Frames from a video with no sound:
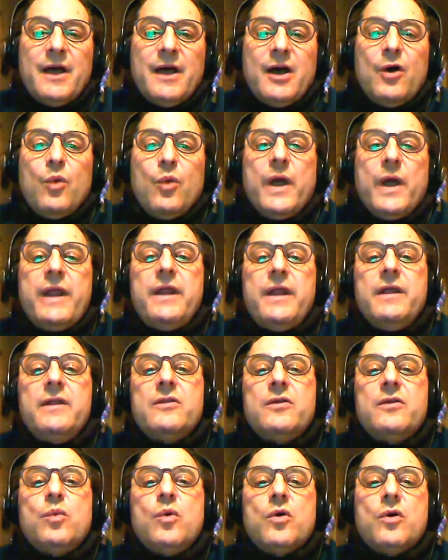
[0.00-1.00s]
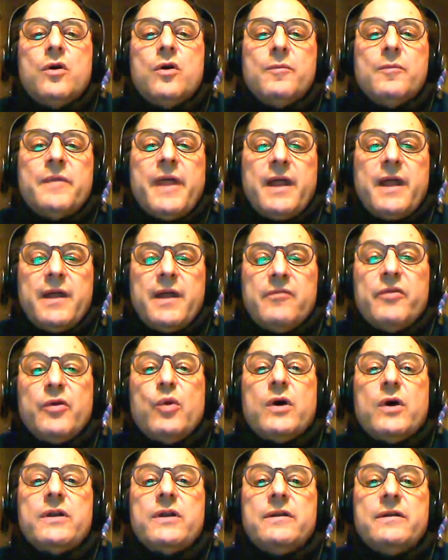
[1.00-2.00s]
Awaiting the warm that
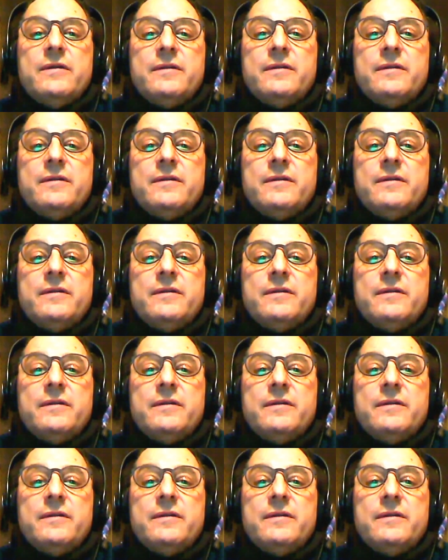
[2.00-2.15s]
everyone.